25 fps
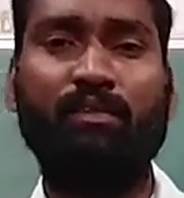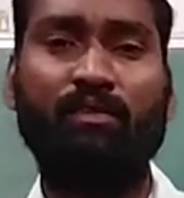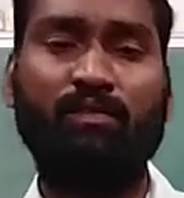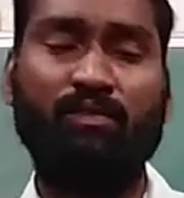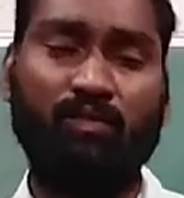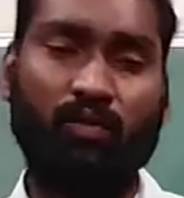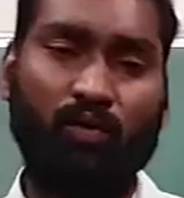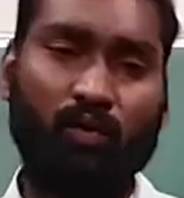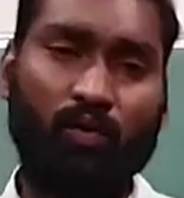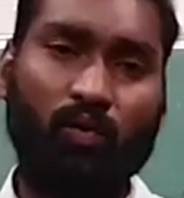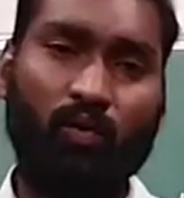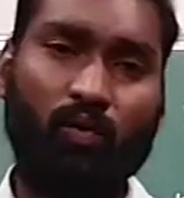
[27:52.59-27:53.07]

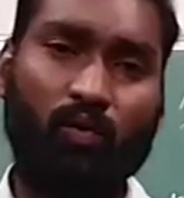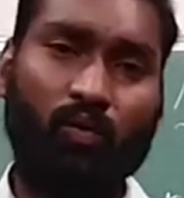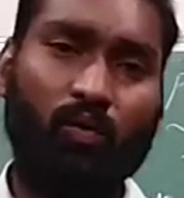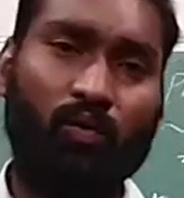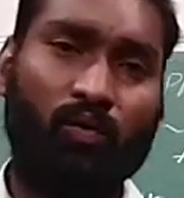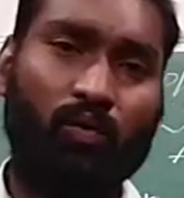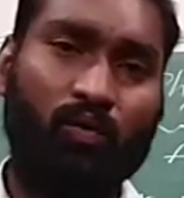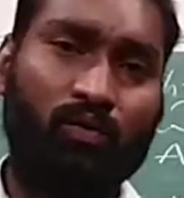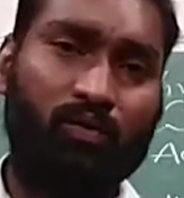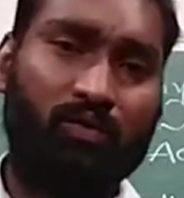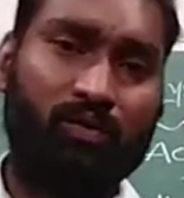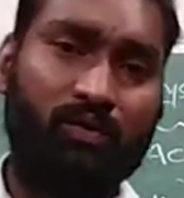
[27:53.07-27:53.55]

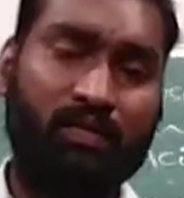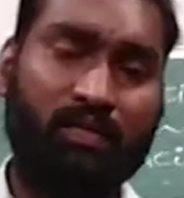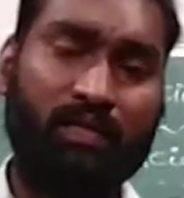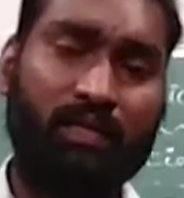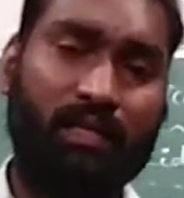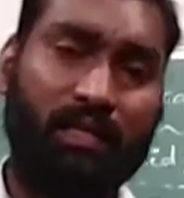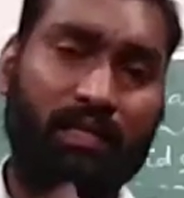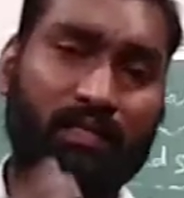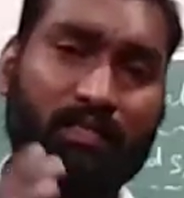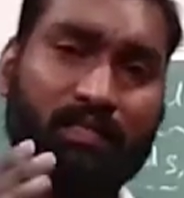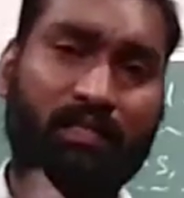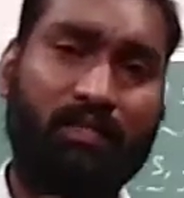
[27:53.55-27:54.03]
So
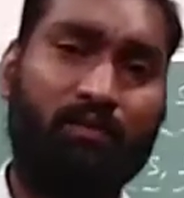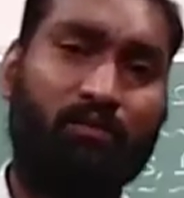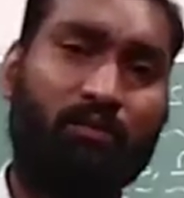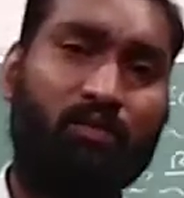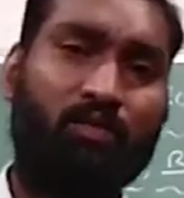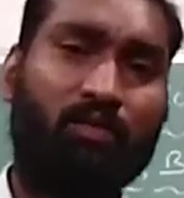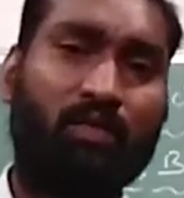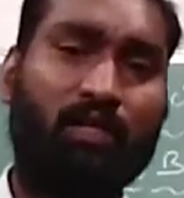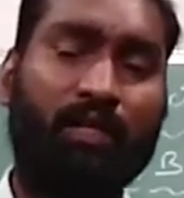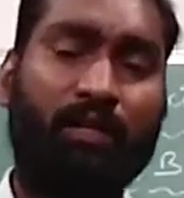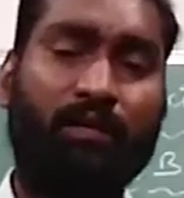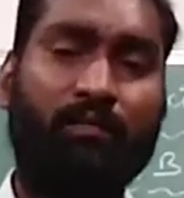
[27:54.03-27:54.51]

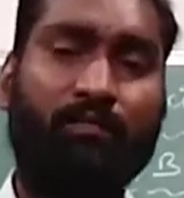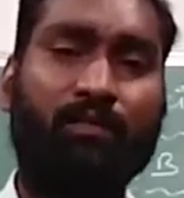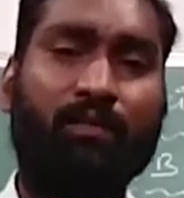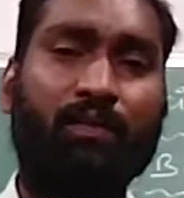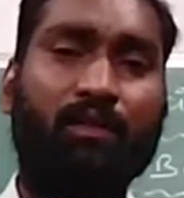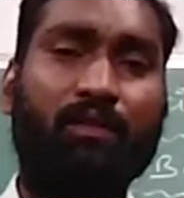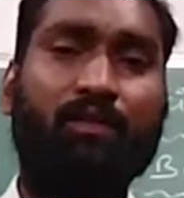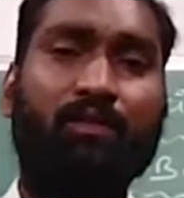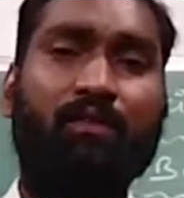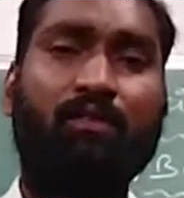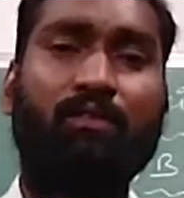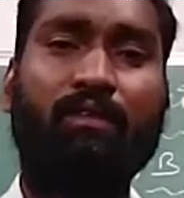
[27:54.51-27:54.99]
CaCO3,
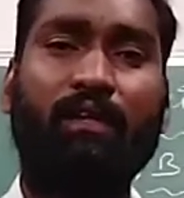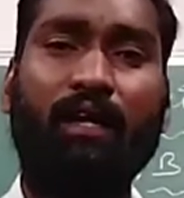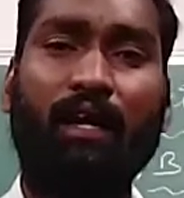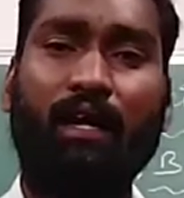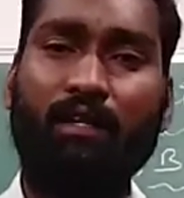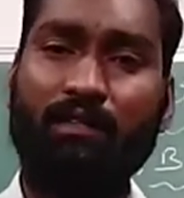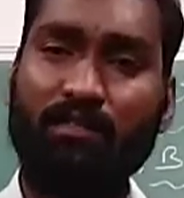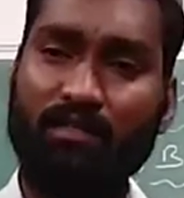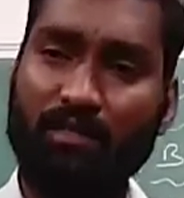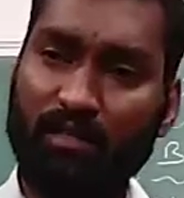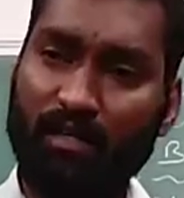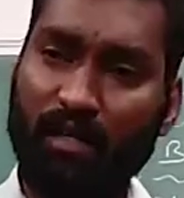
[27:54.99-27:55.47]

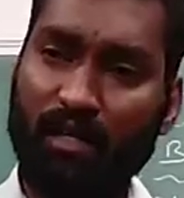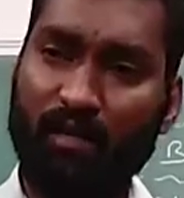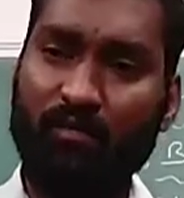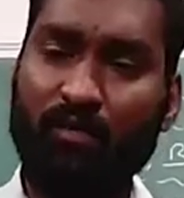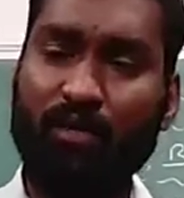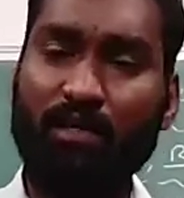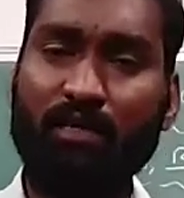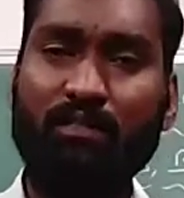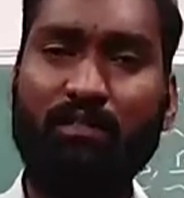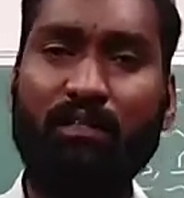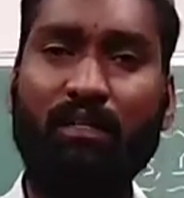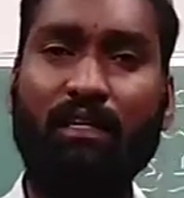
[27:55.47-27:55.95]
calcium
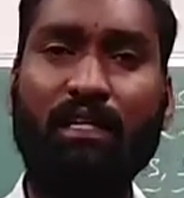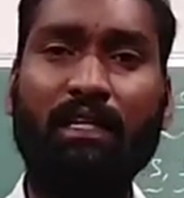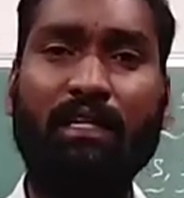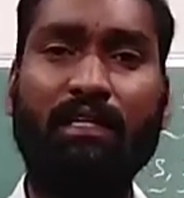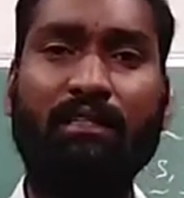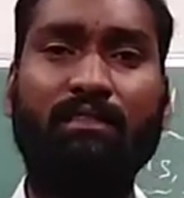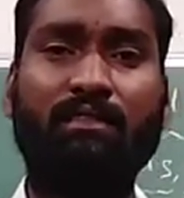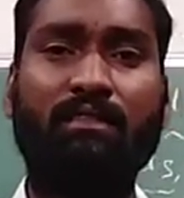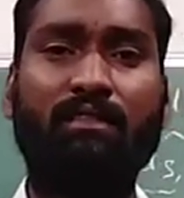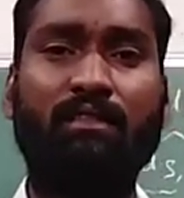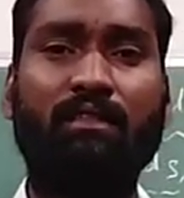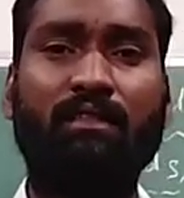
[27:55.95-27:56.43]
carbonate is
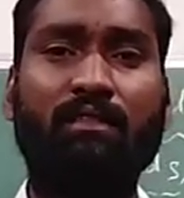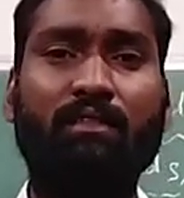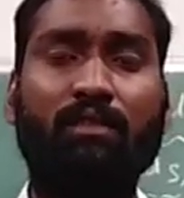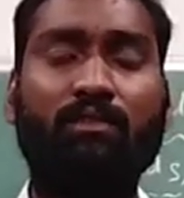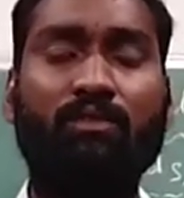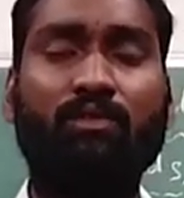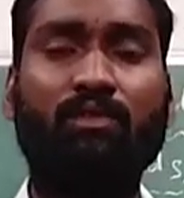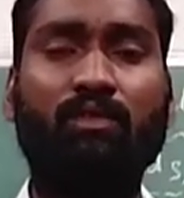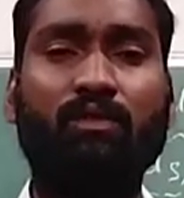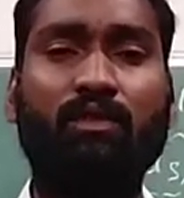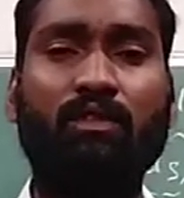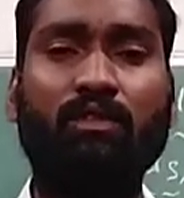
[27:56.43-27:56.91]

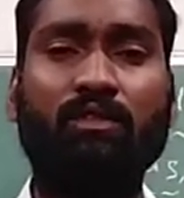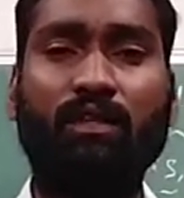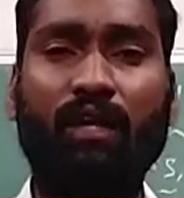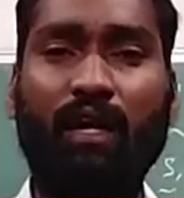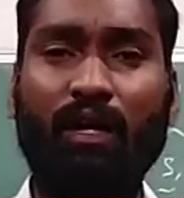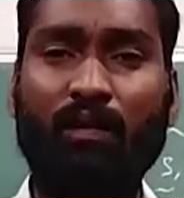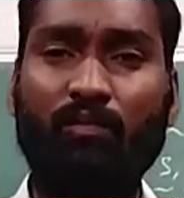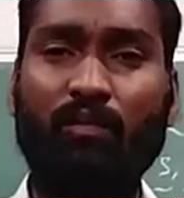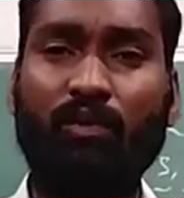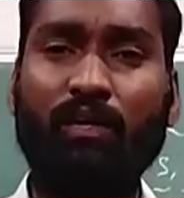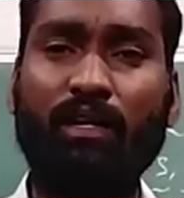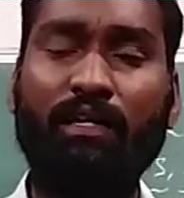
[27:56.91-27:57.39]
released. So these
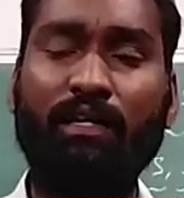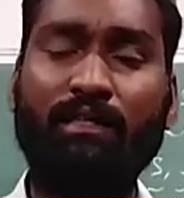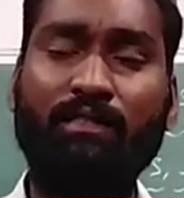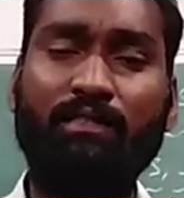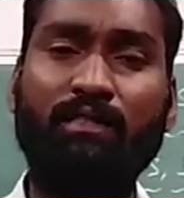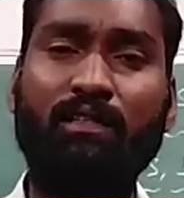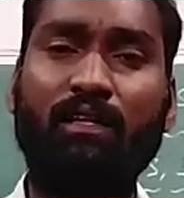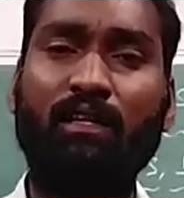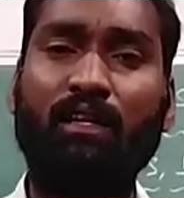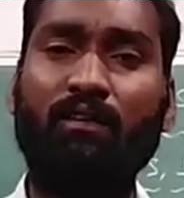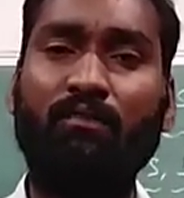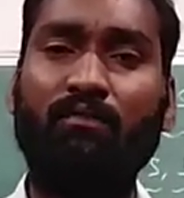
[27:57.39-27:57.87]

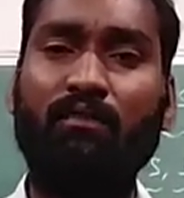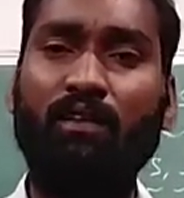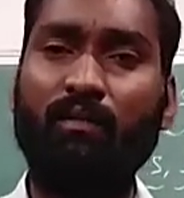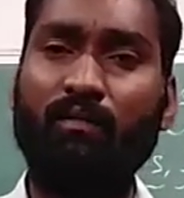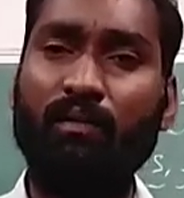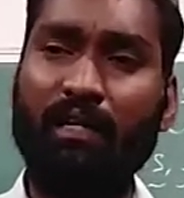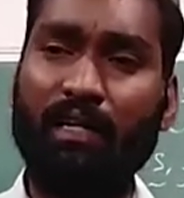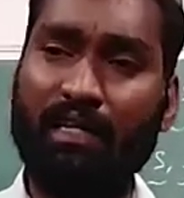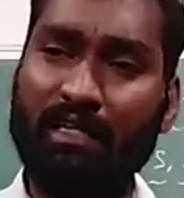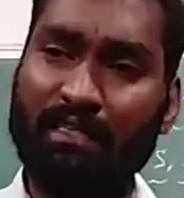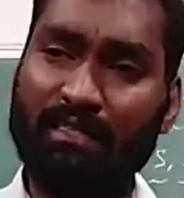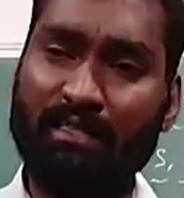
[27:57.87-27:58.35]
carbonates will
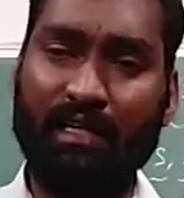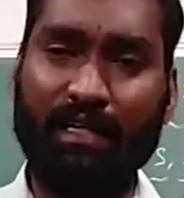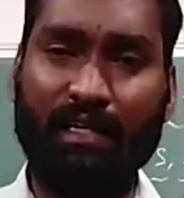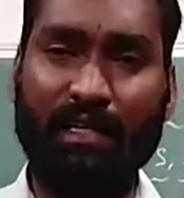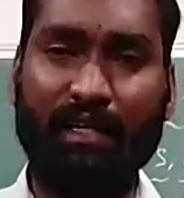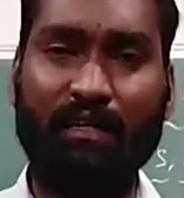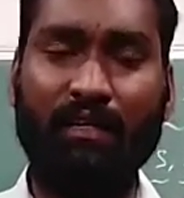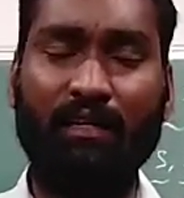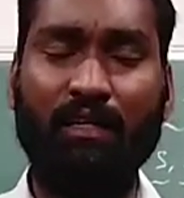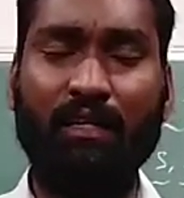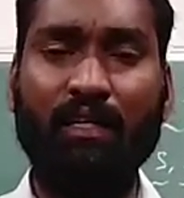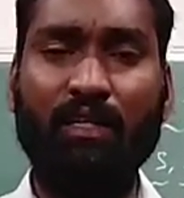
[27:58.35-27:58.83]
be released
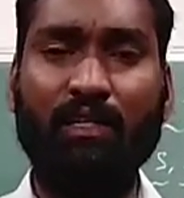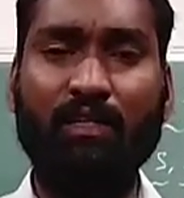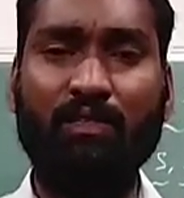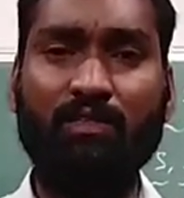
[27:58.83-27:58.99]
again.